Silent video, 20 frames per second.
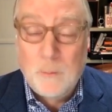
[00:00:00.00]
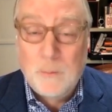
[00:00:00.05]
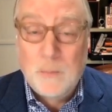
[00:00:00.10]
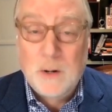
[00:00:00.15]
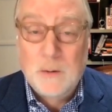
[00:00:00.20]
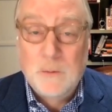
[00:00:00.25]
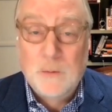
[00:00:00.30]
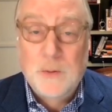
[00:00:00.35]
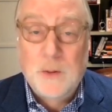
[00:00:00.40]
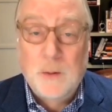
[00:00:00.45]
them.
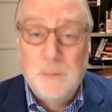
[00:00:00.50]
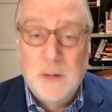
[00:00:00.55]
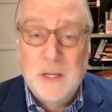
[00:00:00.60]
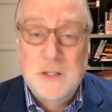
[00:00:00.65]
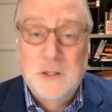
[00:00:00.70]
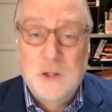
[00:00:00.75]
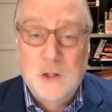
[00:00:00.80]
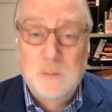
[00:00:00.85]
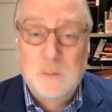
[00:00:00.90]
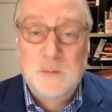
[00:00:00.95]
But with the
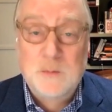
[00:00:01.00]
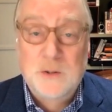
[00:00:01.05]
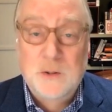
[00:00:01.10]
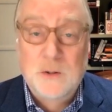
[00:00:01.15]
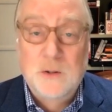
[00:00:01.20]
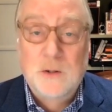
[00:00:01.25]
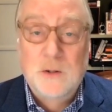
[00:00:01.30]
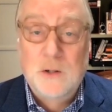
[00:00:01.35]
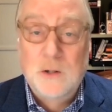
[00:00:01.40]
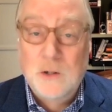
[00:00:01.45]
midterms
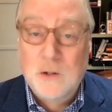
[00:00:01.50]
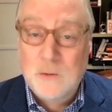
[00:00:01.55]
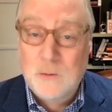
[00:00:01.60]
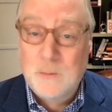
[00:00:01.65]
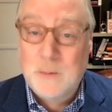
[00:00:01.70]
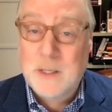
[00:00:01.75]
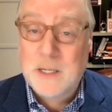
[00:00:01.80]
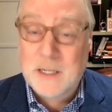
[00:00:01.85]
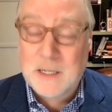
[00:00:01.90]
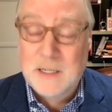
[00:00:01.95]

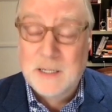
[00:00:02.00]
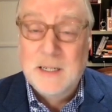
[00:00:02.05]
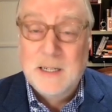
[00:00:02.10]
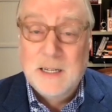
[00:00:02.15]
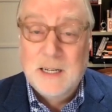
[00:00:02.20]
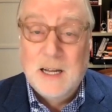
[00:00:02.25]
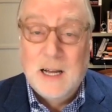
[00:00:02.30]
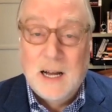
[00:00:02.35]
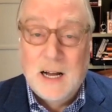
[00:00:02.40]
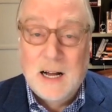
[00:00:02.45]
looming,
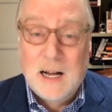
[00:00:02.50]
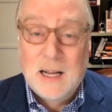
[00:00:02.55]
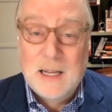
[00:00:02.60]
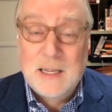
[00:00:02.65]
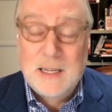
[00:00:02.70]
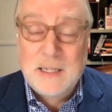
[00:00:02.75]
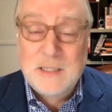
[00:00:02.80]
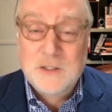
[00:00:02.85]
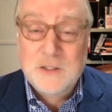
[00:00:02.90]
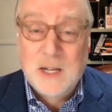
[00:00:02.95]

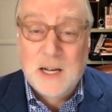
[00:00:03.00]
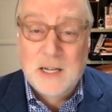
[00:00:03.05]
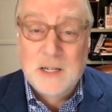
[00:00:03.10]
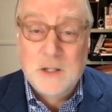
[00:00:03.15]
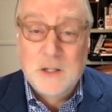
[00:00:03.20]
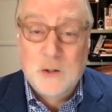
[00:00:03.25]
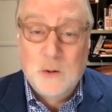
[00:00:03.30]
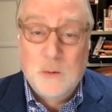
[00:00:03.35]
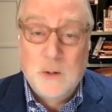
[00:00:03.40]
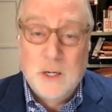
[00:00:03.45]
he's got
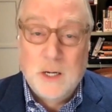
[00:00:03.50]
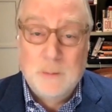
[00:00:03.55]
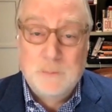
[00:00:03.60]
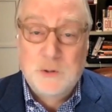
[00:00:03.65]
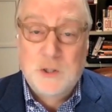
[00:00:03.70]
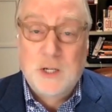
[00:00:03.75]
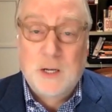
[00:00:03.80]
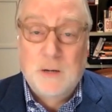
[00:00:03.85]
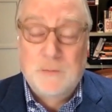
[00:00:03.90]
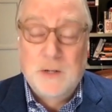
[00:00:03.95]
to do an
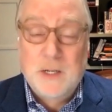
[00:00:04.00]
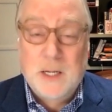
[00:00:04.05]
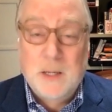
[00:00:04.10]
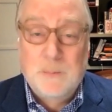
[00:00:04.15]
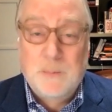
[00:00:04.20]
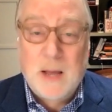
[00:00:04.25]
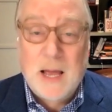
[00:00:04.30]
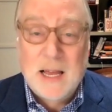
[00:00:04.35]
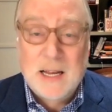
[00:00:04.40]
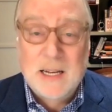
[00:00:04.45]
upshift and
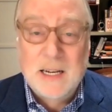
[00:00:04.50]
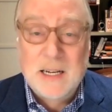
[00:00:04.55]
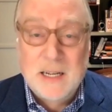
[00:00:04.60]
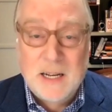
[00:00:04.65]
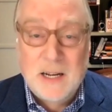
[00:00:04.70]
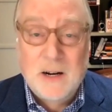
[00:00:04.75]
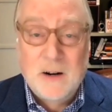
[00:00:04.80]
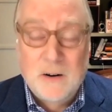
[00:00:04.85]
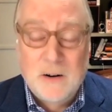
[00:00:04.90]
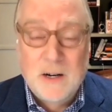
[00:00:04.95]
get back
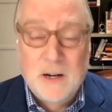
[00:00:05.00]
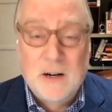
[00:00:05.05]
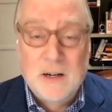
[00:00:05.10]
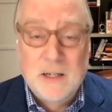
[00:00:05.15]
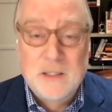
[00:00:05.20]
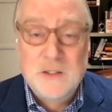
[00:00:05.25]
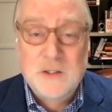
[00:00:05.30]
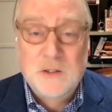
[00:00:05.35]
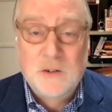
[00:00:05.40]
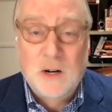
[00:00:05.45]
in gear
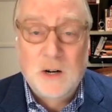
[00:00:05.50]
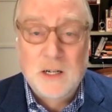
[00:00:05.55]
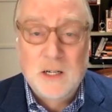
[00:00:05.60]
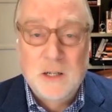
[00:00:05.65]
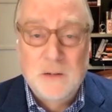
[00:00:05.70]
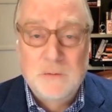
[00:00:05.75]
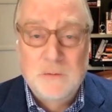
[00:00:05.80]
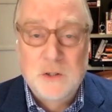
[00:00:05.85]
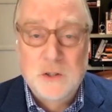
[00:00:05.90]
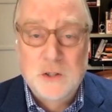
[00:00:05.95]
here. He's
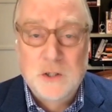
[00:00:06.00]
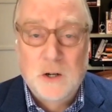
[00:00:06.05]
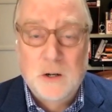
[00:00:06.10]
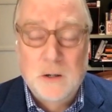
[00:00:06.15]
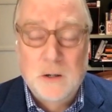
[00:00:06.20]
struggling for